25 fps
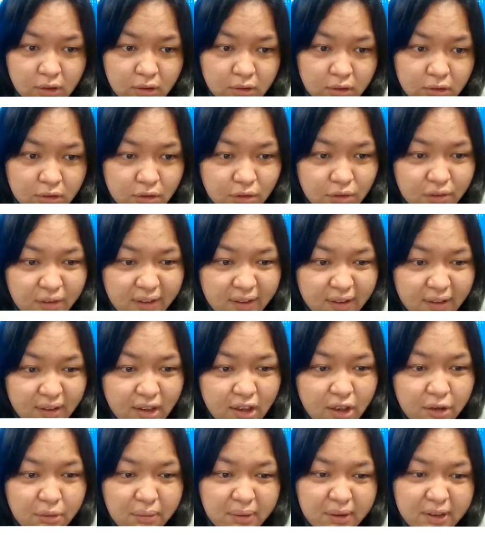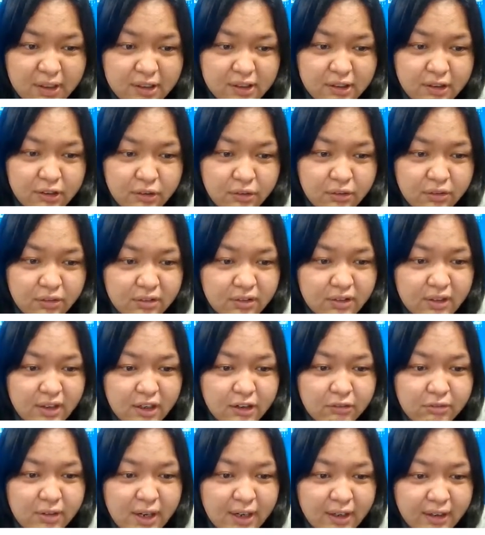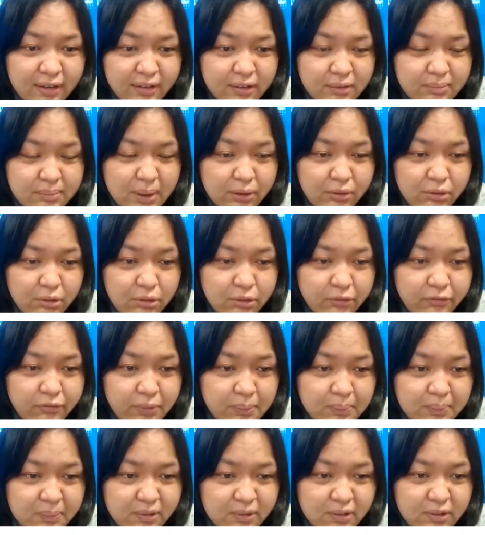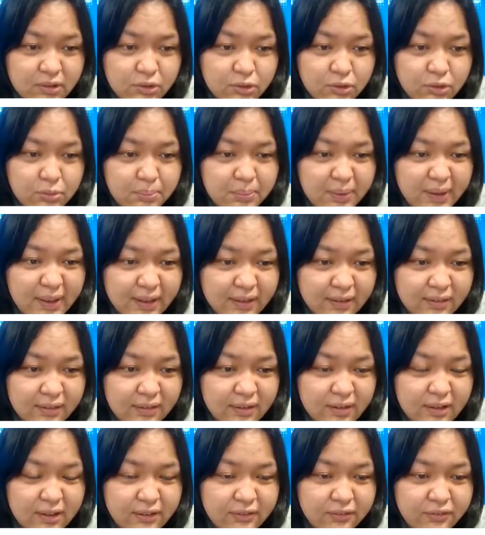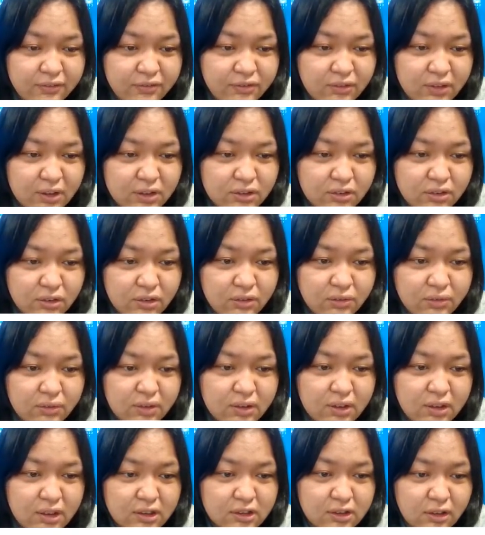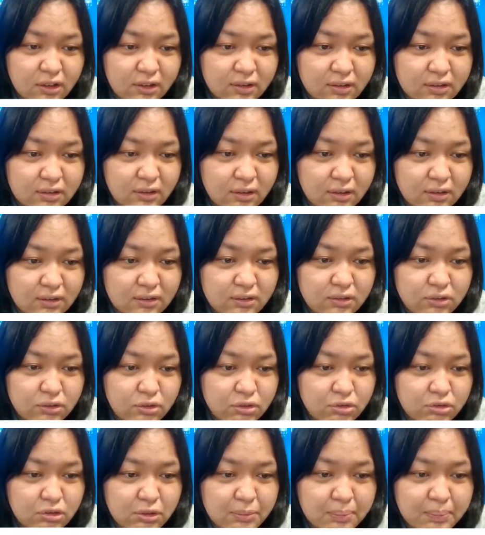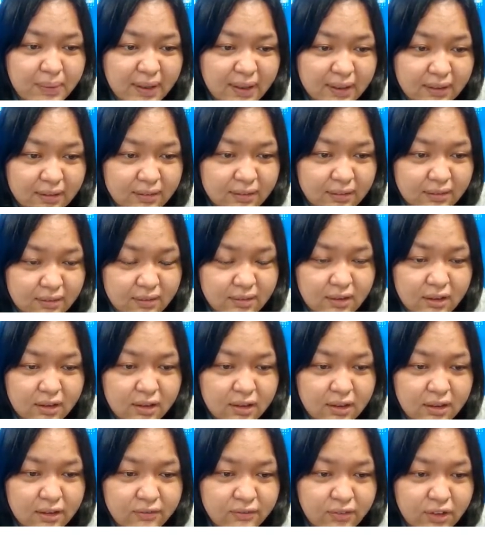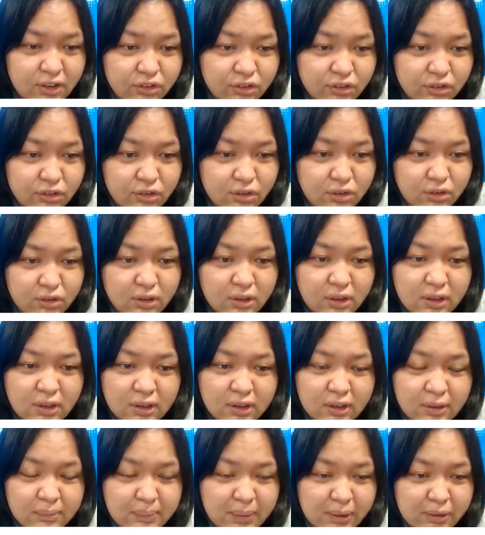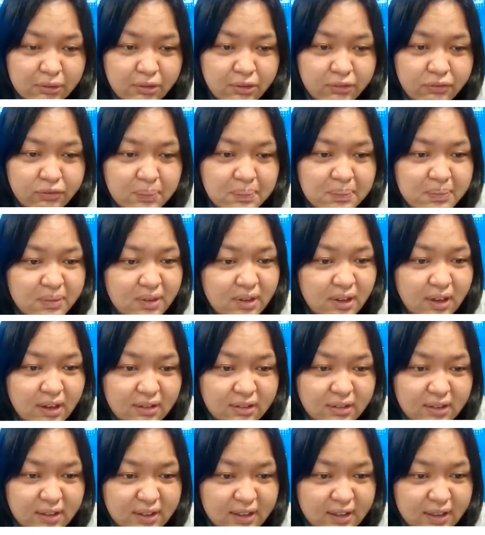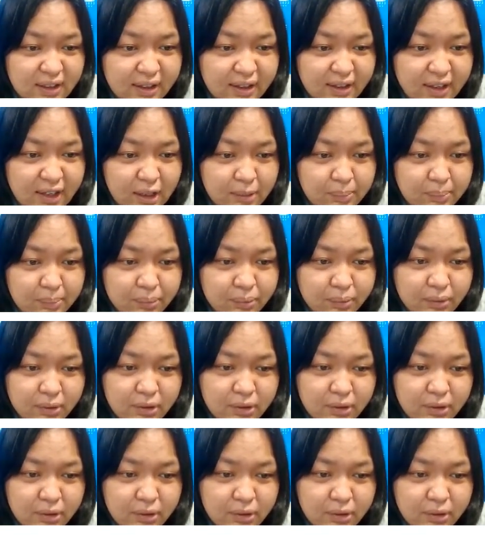So here we use wireless microphones to place in front of the noise source to replace the conventional microphones on the ear cup.